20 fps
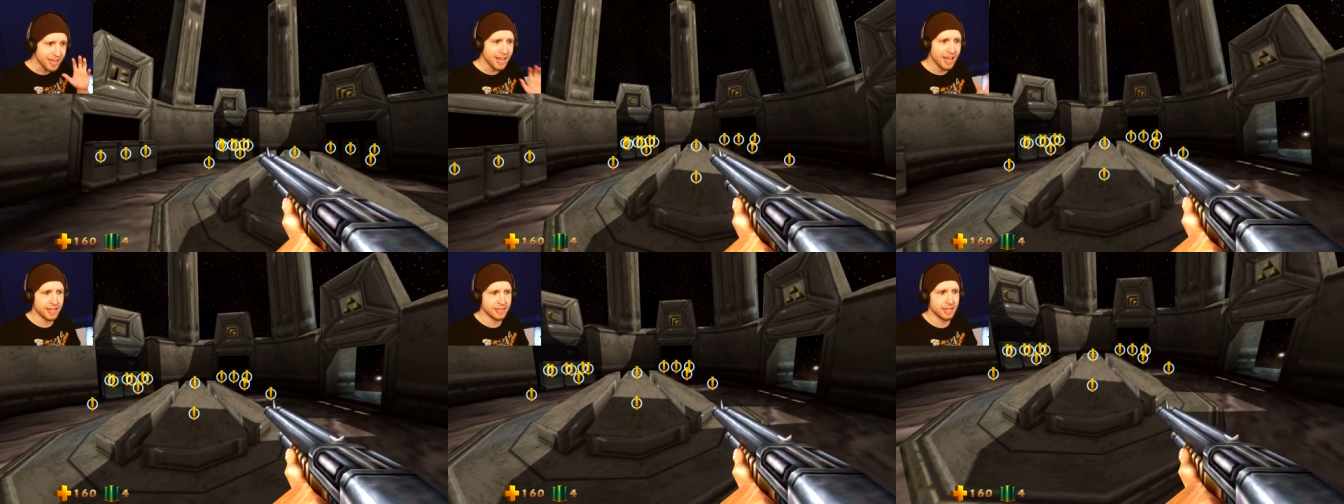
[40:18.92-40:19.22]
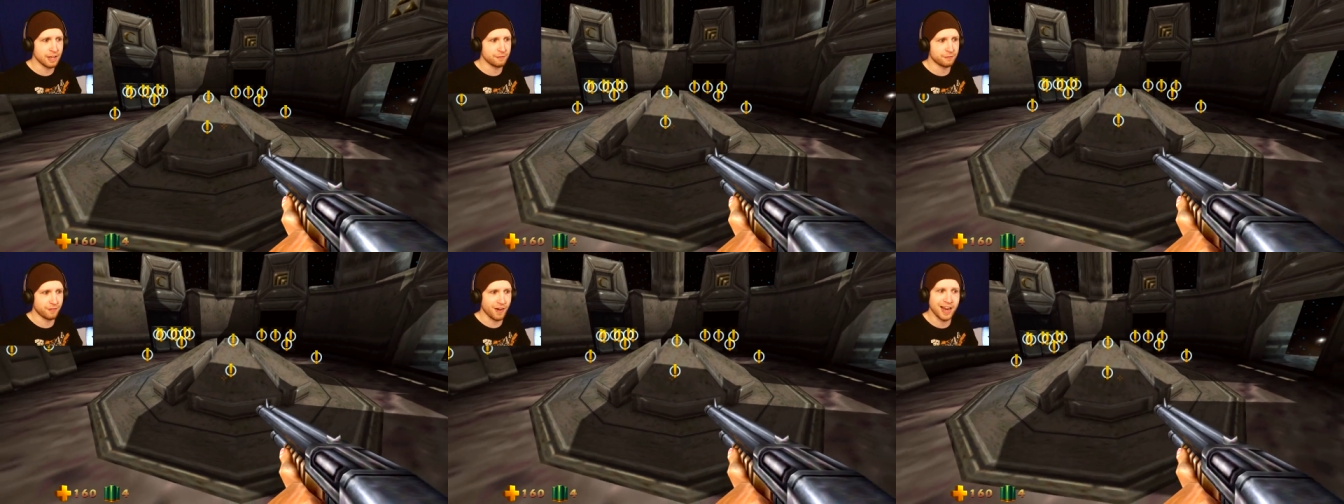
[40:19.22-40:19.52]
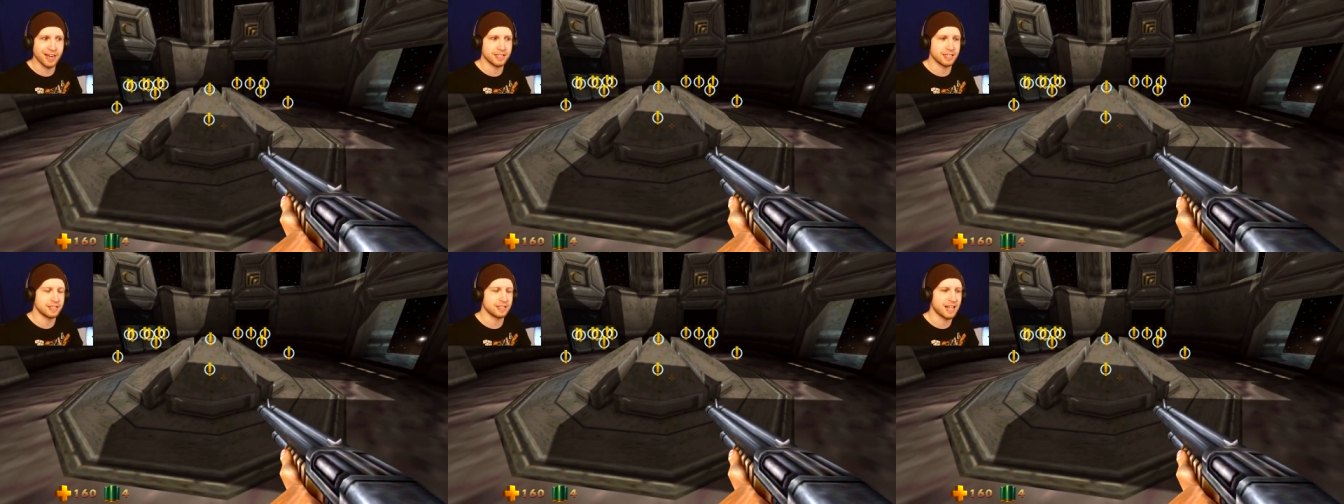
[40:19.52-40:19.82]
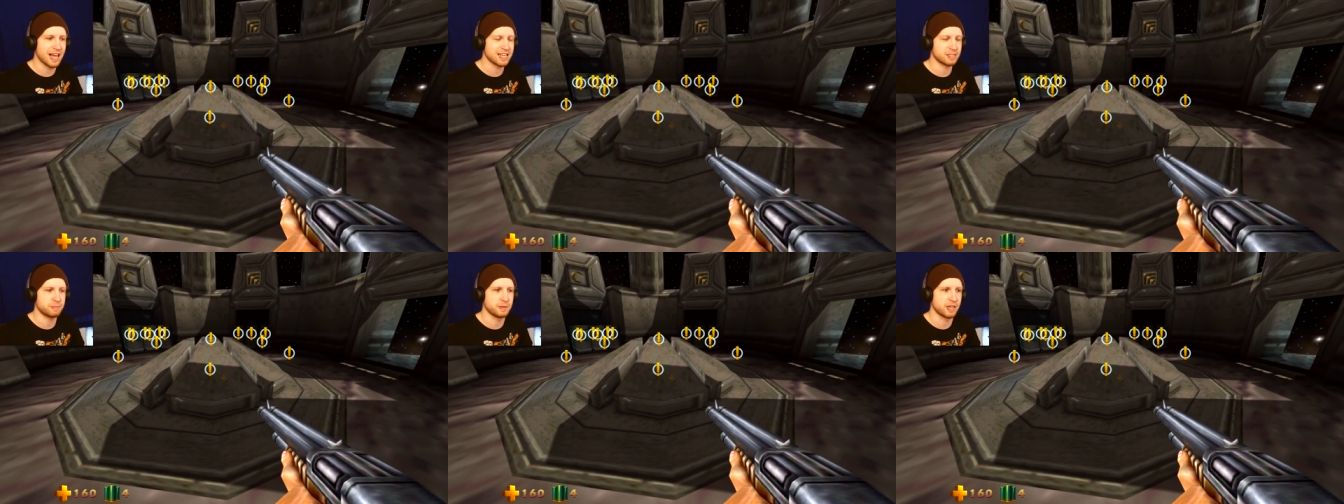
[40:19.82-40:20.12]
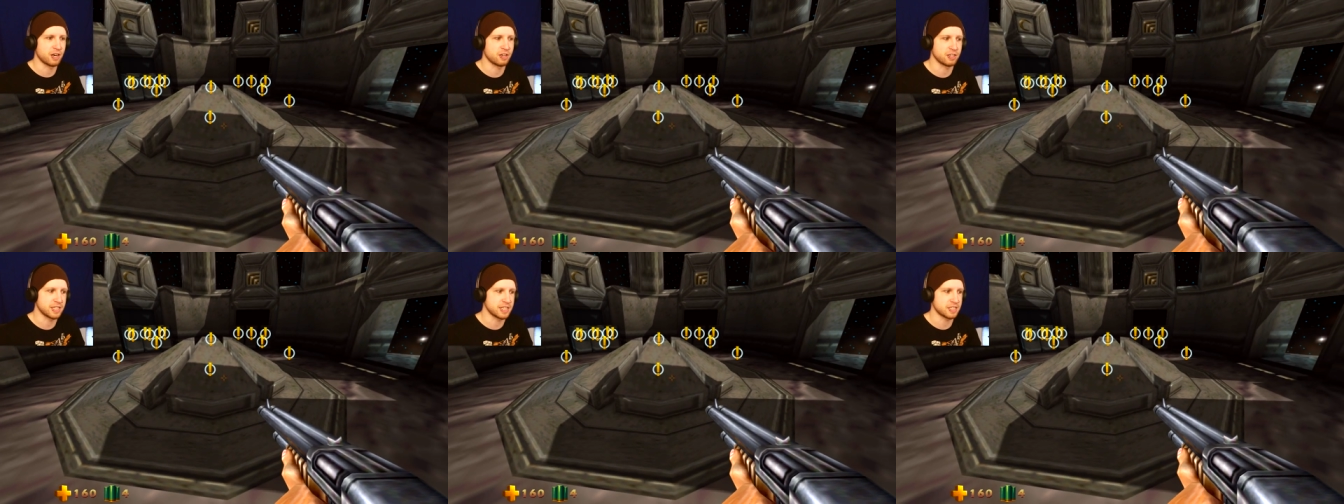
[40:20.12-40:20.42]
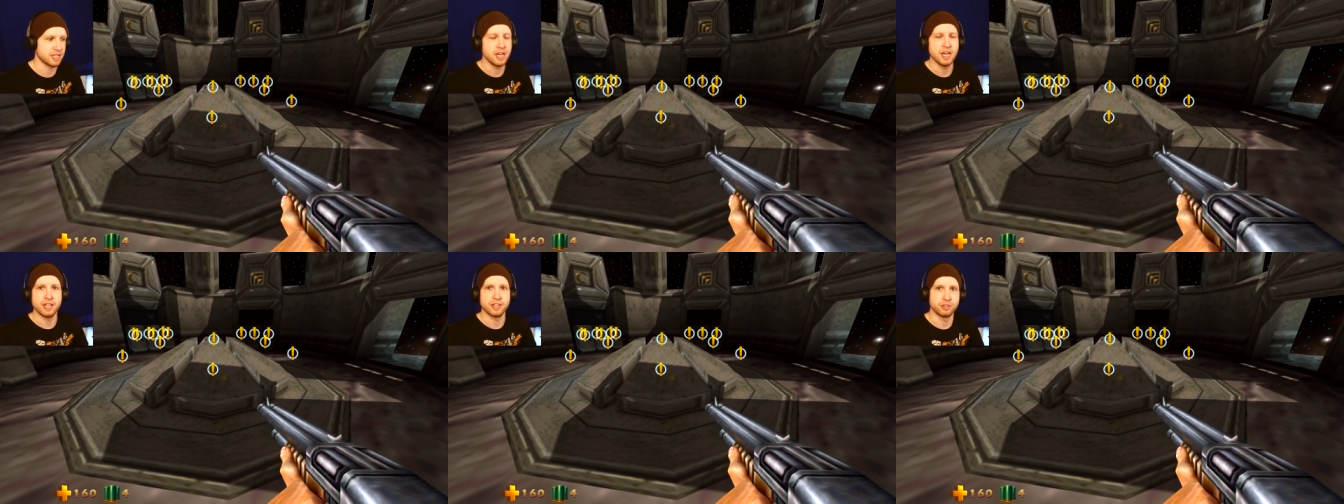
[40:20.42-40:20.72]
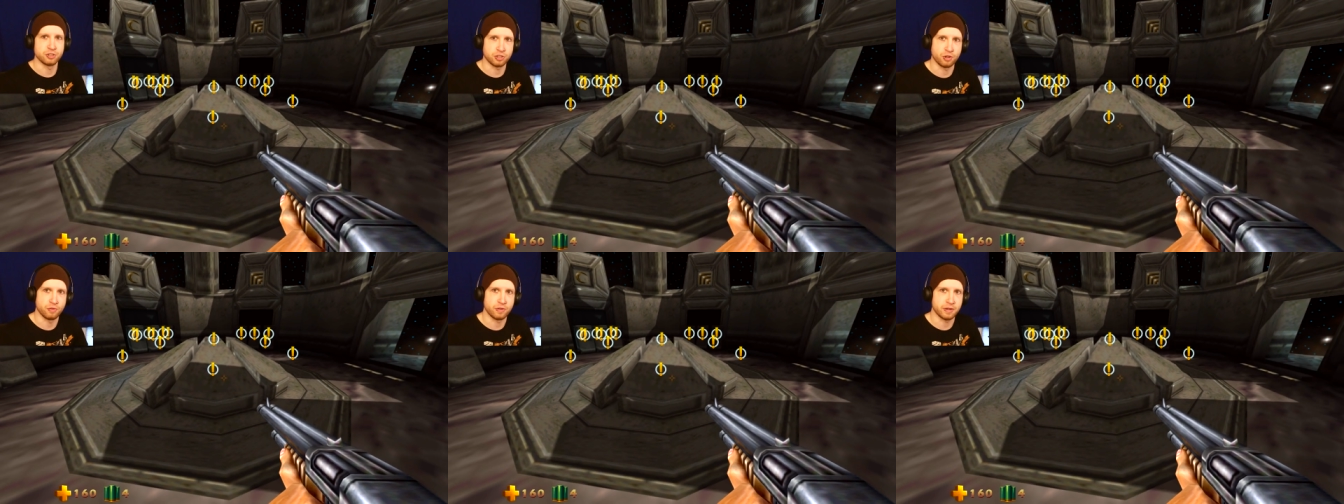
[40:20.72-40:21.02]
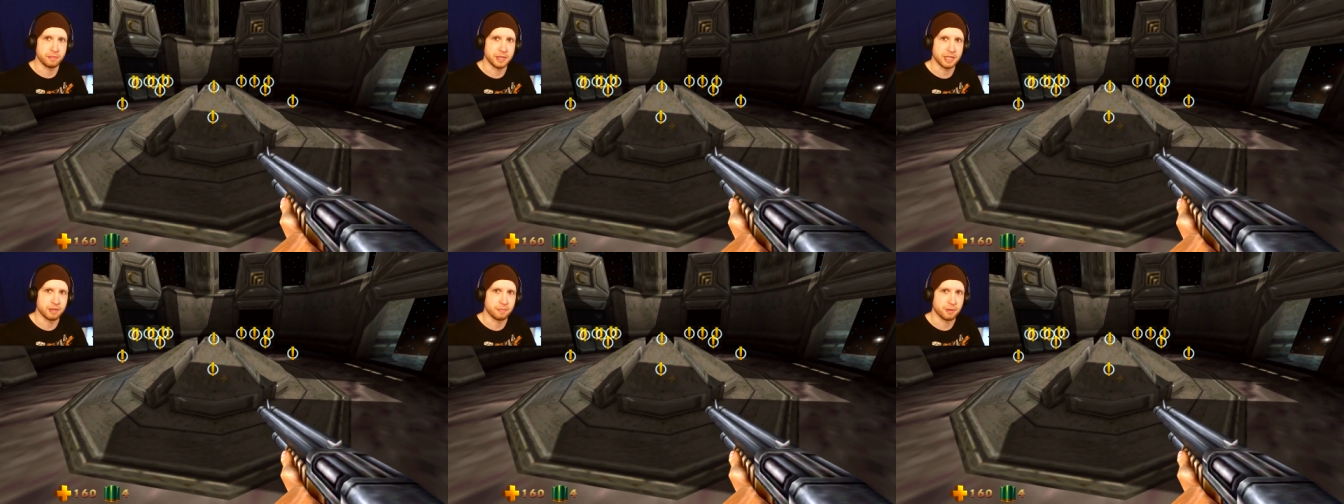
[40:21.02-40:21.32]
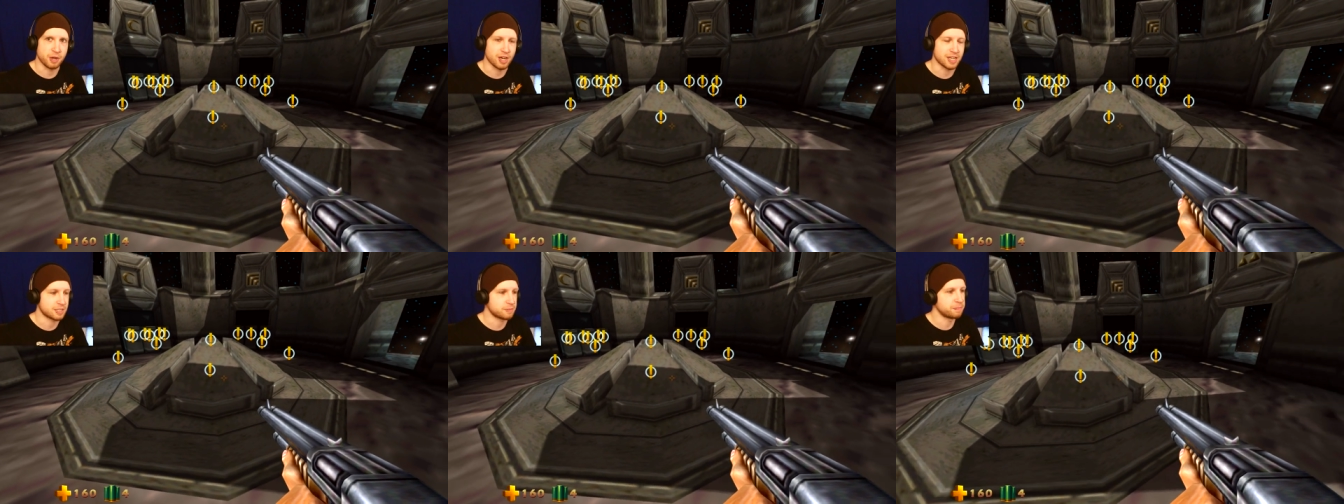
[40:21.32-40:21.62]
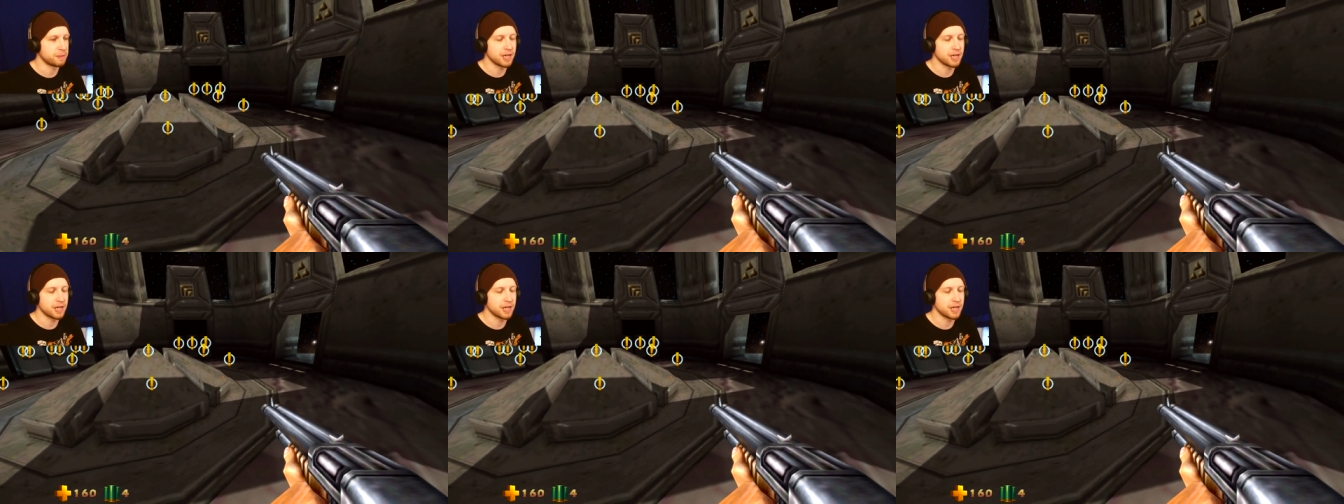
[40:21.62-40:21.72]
And then finally, last but not least, there's going to be the boss.